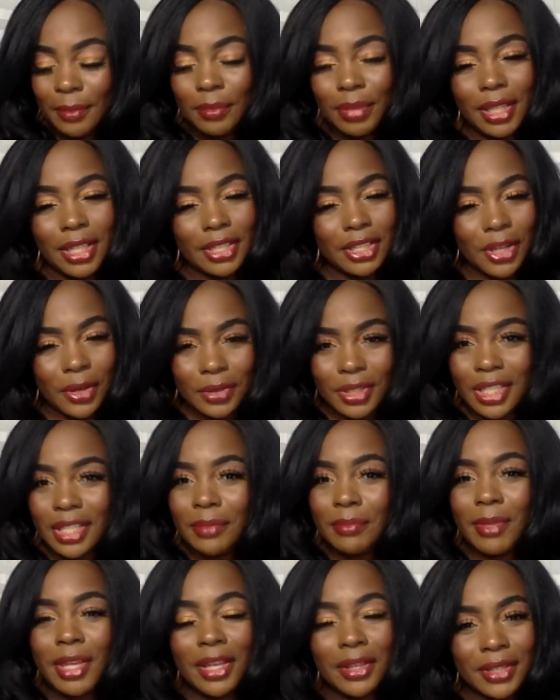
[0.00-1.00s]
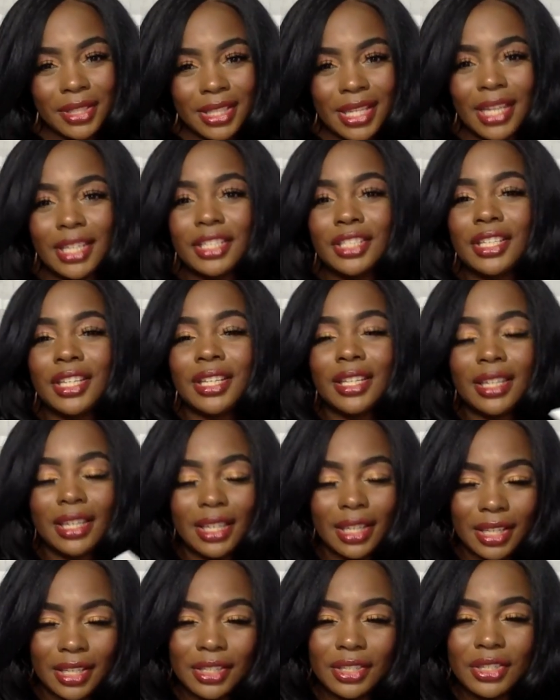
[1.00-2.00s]
Please go to the male section
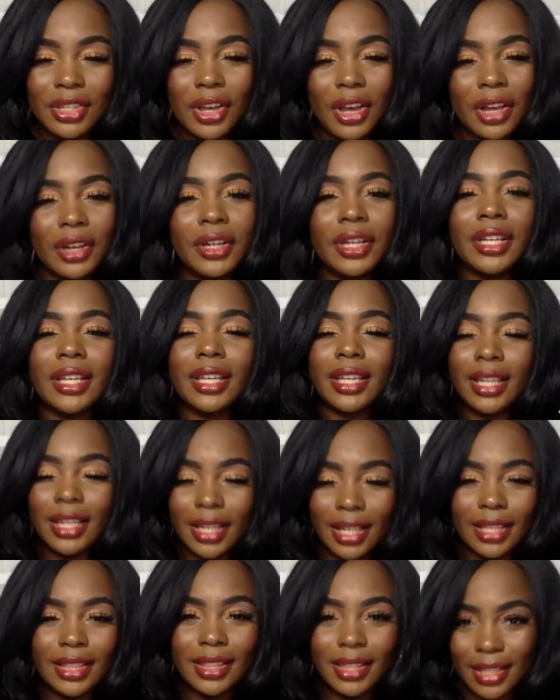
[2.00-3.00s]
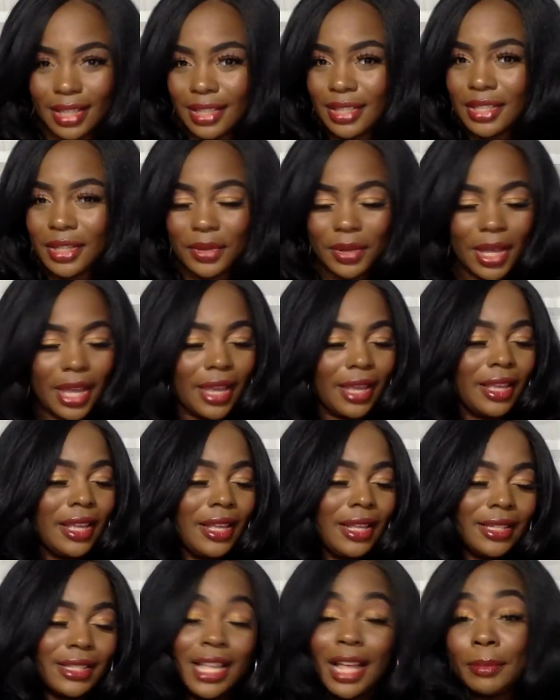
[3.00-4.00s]
in Zara and get this, okay?
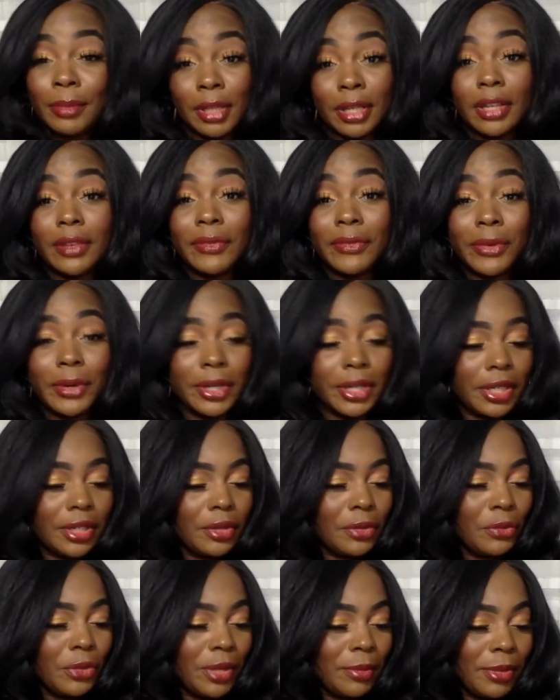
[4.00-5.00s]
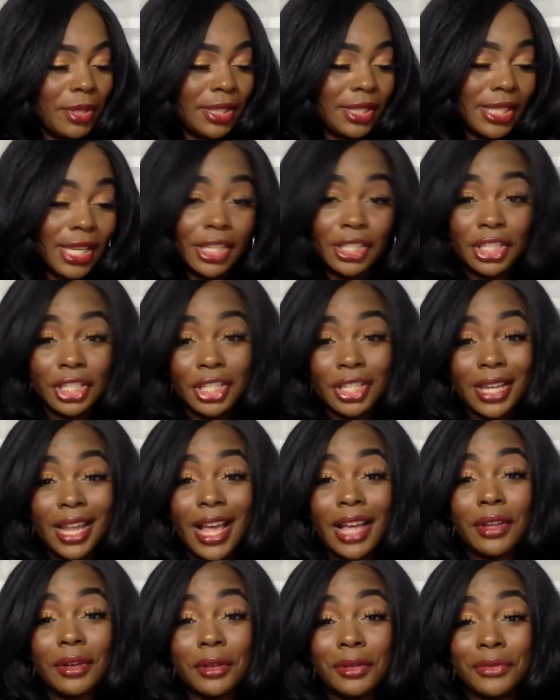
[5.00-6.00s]
Stop looking for it in the women's section. You're
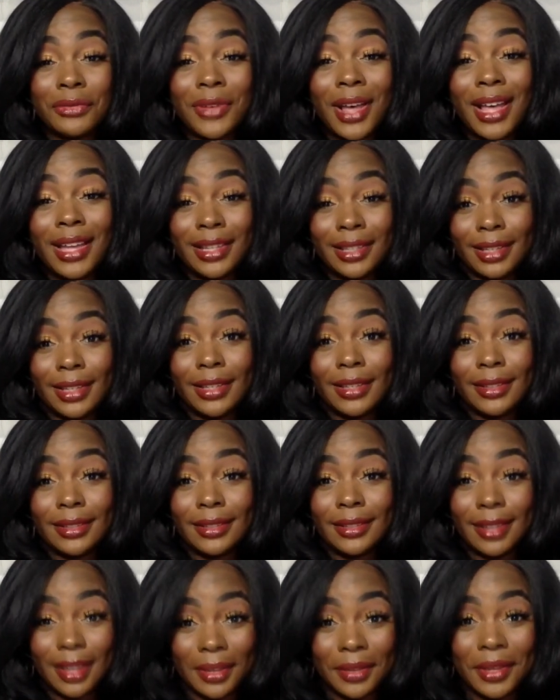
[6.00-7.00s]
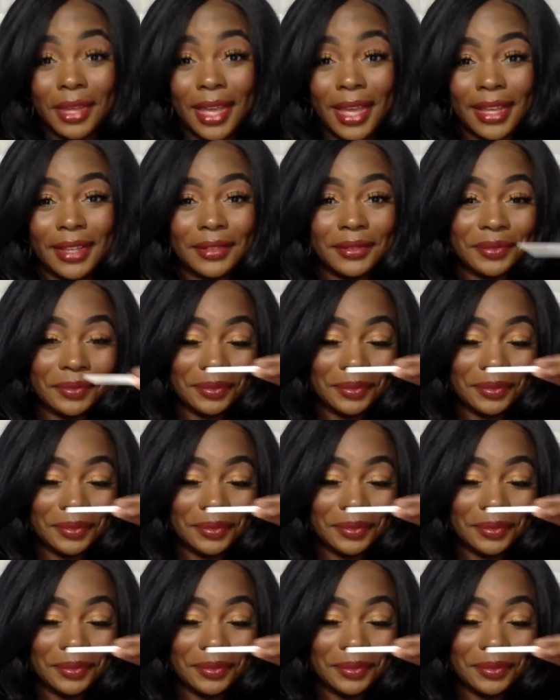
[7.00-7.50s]
not gonna find it, okay?